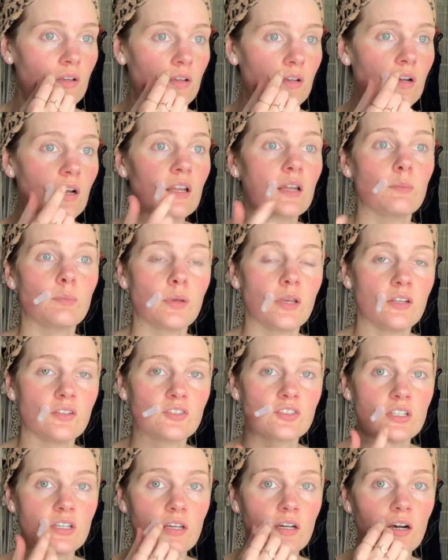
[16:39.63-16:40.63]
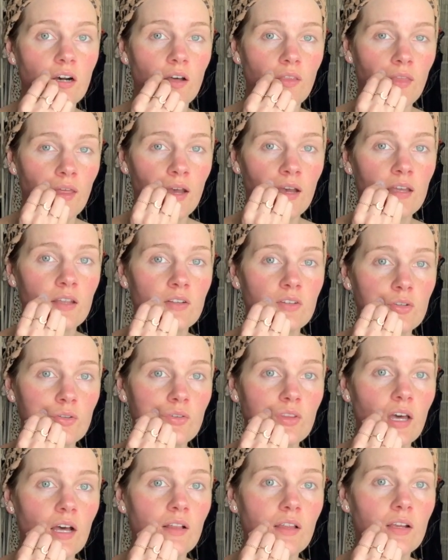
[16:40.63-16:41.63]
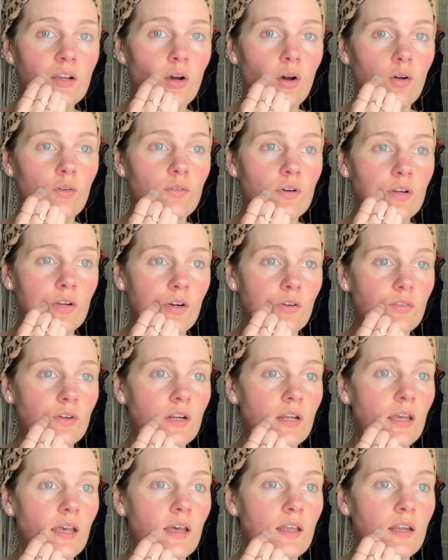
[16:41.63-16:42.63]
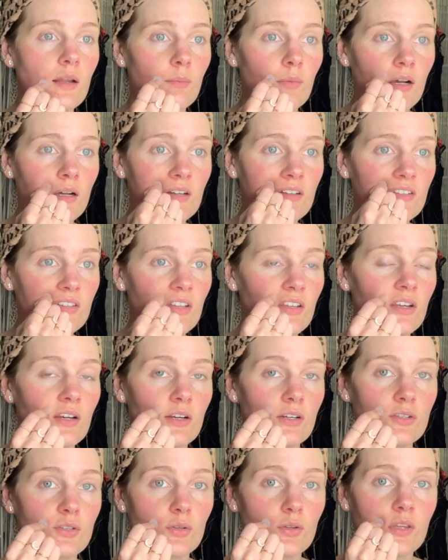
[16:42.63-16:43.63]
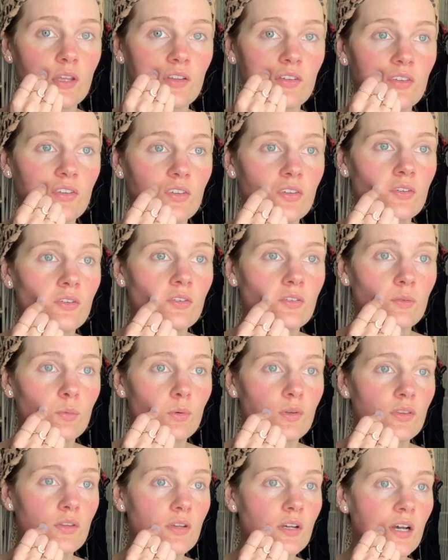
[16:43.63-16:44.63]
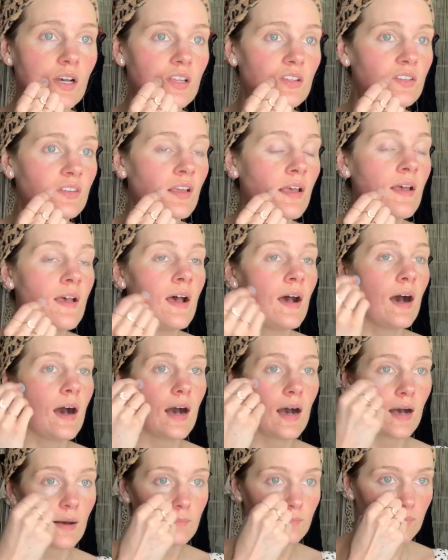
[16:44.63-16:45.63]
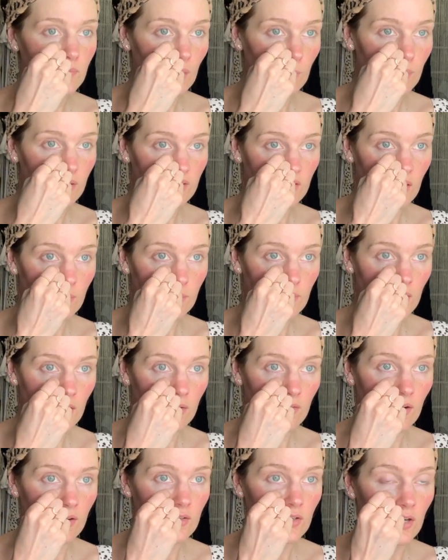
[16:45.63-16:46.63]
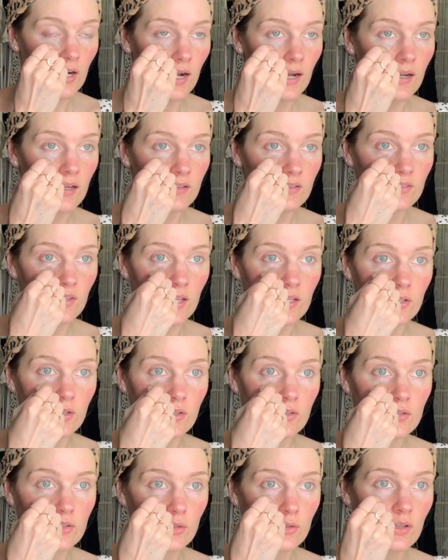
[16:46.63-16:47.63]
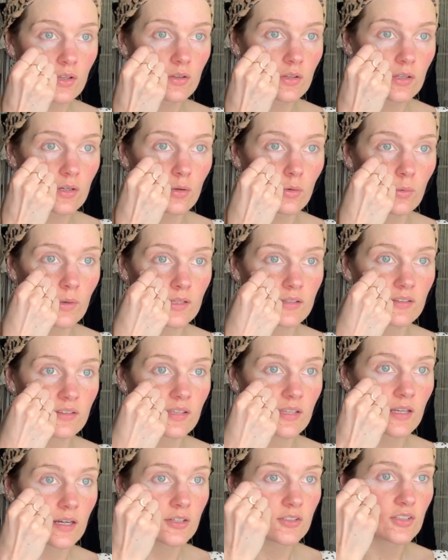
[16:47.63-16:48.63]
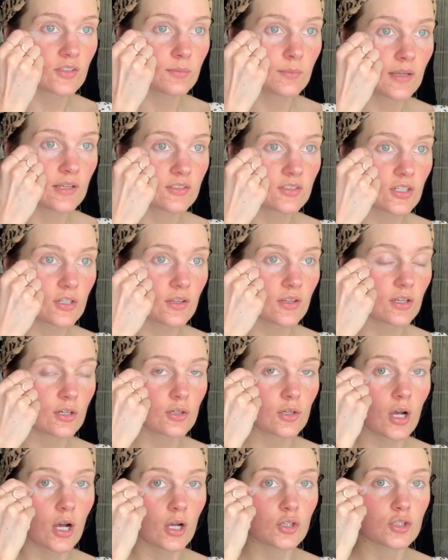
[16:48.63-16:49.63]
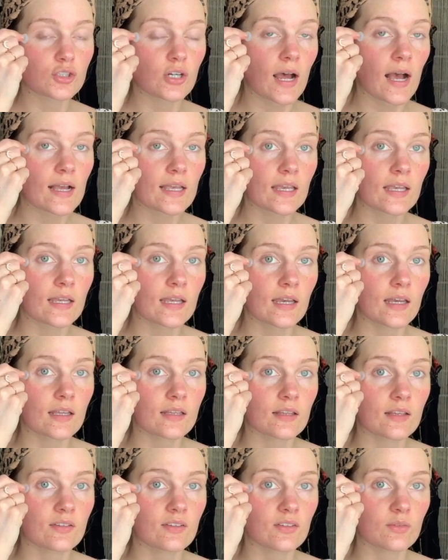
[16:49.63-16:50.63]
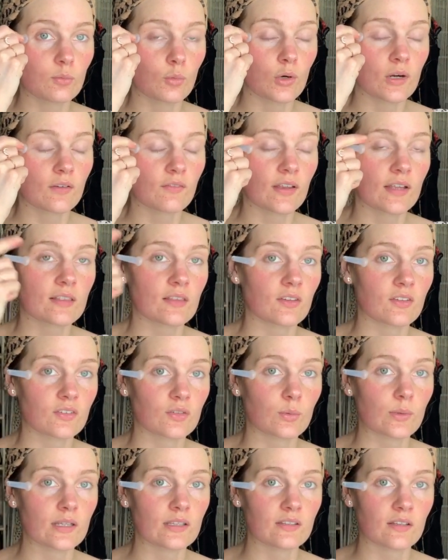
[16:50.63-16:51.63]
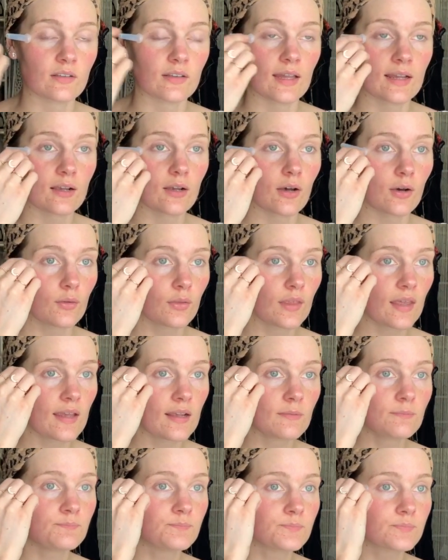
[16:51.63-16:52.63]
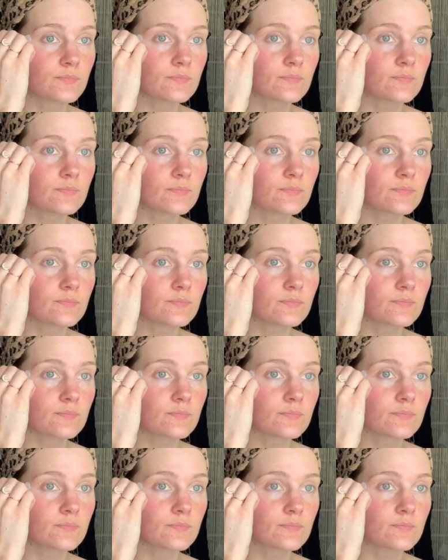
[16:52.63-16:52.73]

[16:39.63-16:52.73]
kind of pinch it on that and do that like over and over again. I'm not going to sit here and do this with you guys. Um, but same thing around your eyes. Like you can do the little ones here. Just make sure that you're not dragging it. This is more of like the squeeze and let go thing.